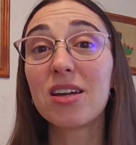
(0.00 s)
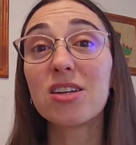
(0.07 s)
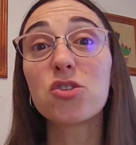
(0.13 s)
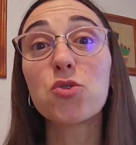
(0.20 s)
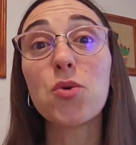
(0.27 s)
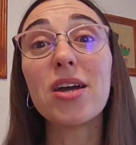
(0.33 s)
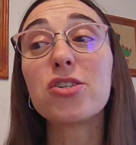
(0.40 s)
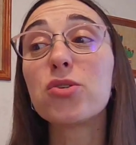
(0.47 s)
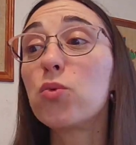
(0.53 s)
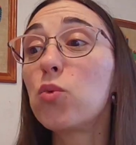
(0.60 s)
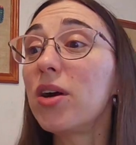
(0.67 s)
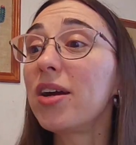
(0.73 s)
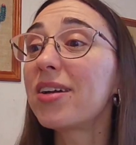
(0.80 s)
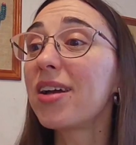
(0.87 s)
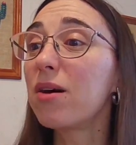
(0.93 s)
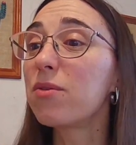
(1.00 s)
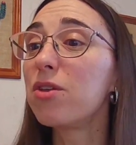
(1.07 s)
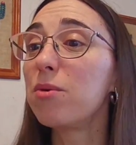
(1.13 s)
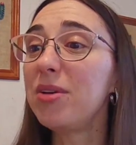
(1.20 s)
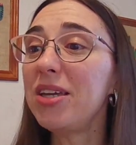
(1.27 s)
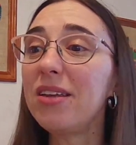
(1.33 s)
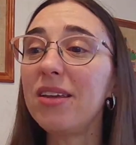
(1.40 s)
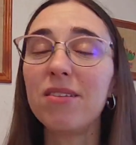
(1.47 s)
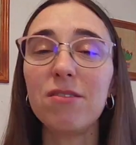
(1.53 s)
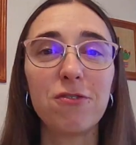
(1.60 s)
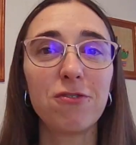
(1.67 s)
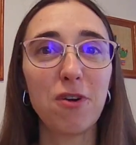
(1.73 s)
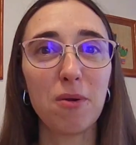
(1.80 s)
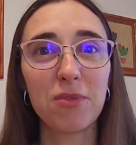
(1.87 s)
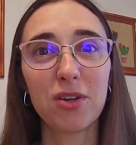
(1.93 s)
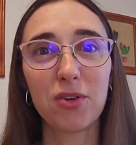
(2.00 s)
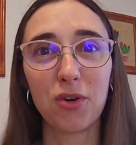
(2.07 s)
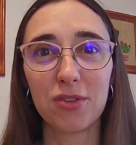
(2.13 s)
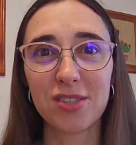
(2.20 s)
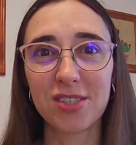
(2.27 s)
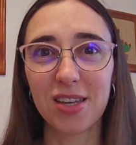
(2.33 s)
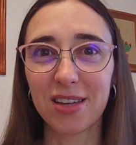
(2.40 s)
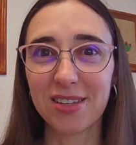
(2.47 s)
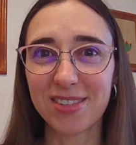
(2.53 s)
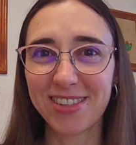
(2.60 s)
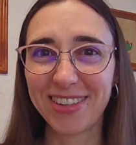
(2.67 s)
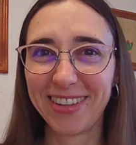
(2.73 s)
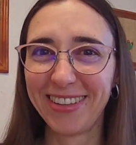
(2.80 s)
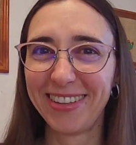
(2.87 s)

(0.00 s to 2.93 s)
try to work out the meaning from the context.